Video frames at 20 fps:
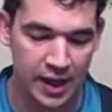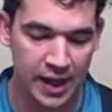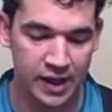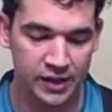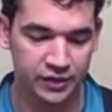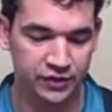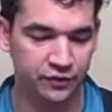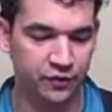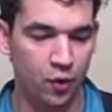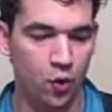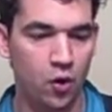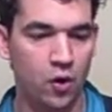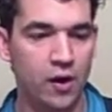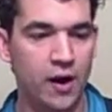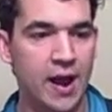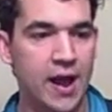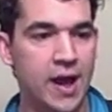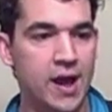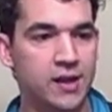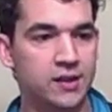As
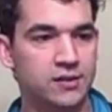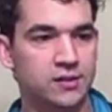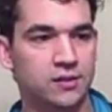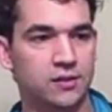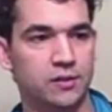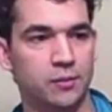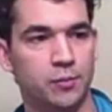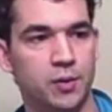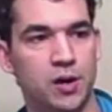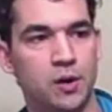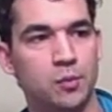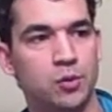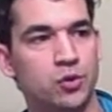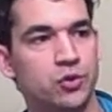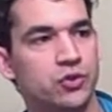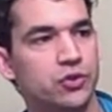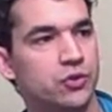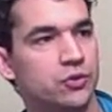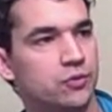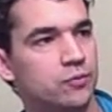far as the
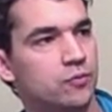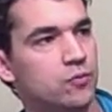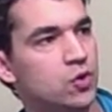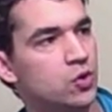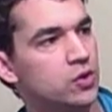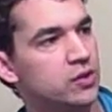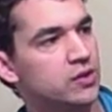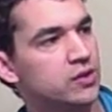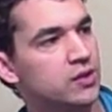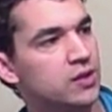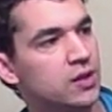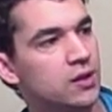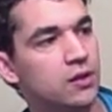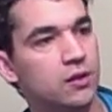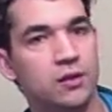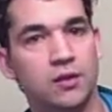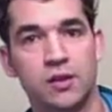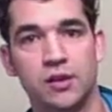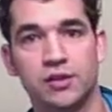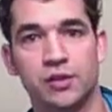bubbles, you can
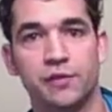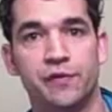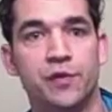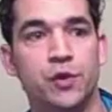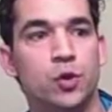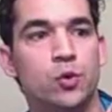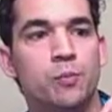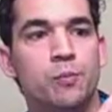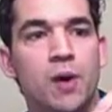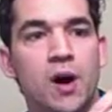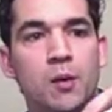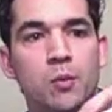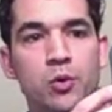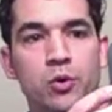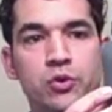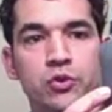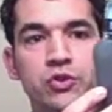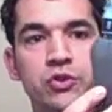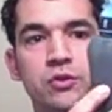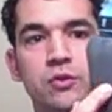see there's a few
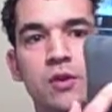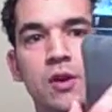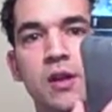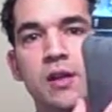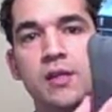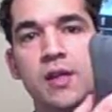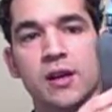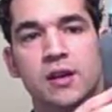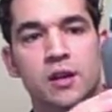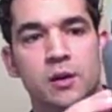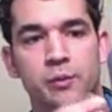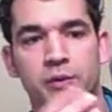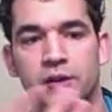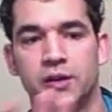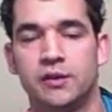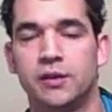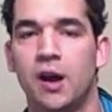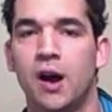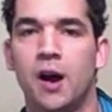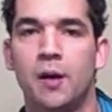bubbles that come to
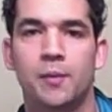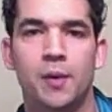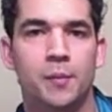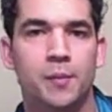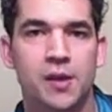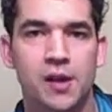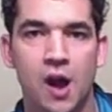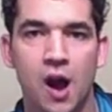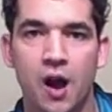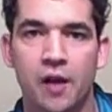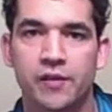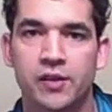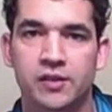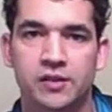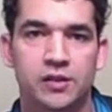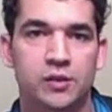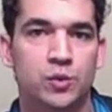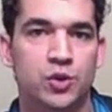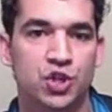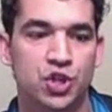the top. I mean,
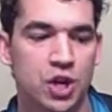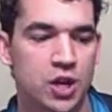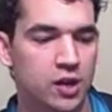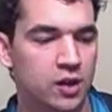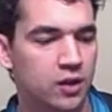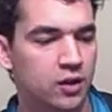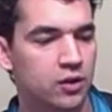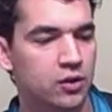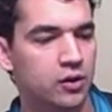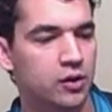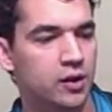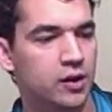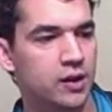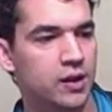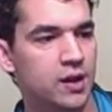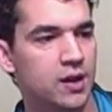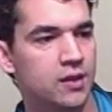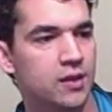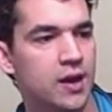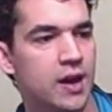obviously with shaking you're going to
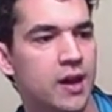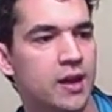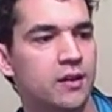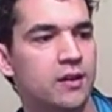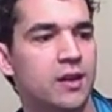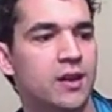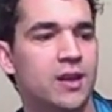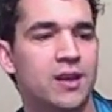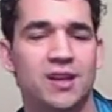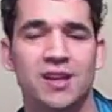get that.